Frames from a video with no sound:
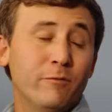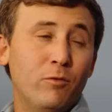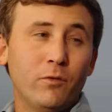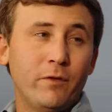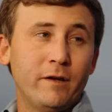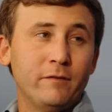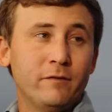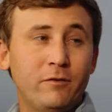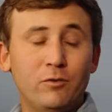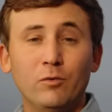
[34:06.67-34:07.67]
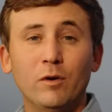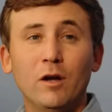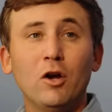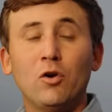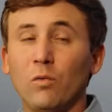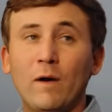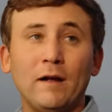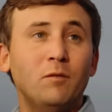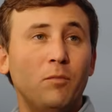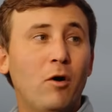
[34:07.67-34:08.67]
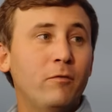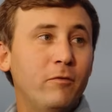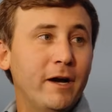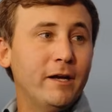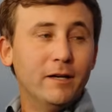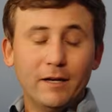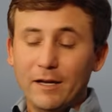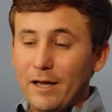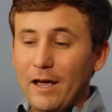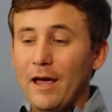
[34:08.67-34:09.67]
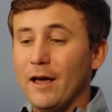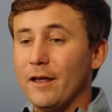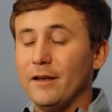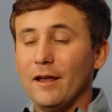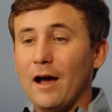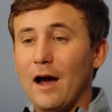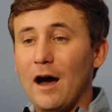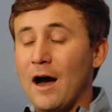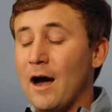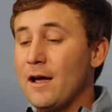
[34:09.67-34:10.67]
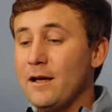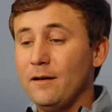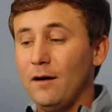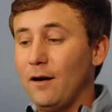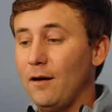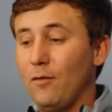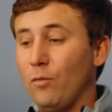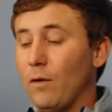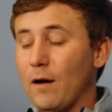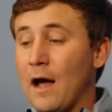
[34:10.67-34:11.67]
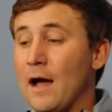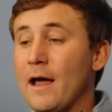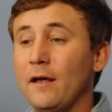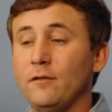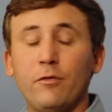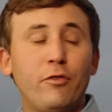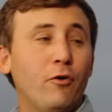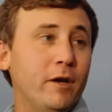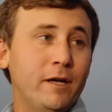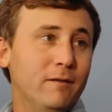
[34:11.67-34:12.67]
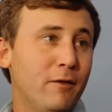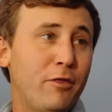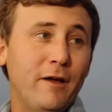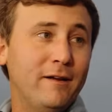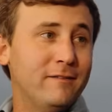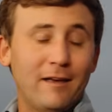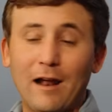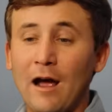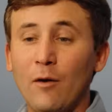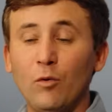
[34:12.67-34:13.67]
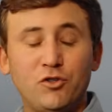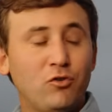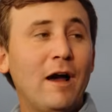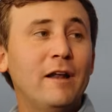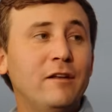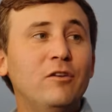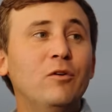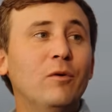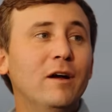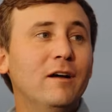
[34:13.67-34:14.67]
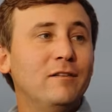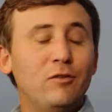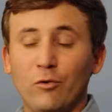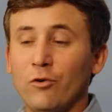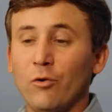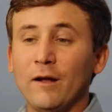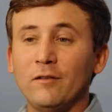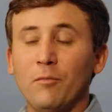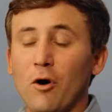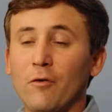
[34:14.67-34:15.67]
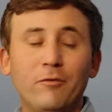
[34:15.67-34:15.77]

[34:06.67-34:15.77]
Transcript: or four things to correct a ball flight. And I I had 30 things that I would try to do to correct a ball